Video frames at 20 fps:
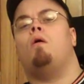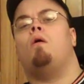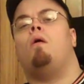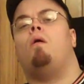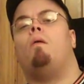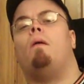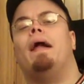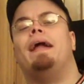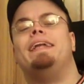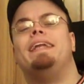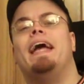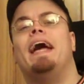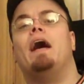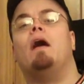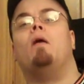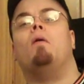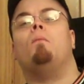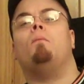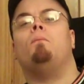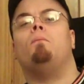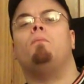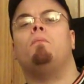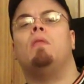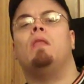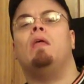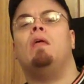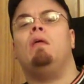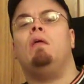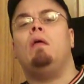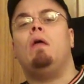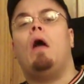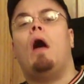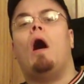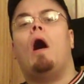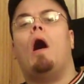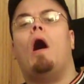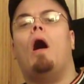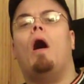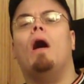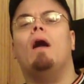right now,
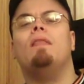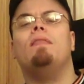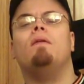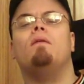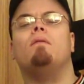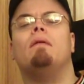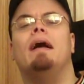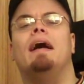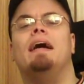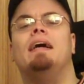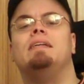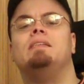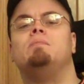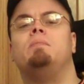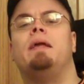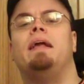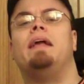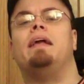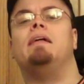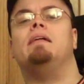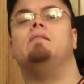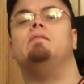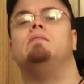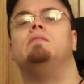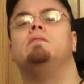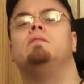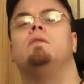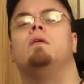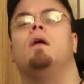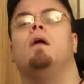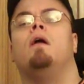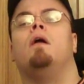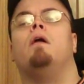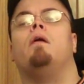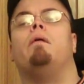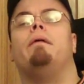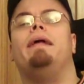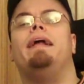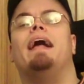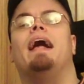on the RazMan's
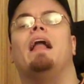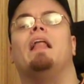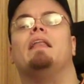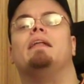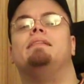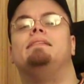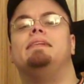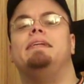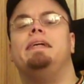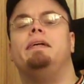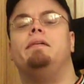Reality.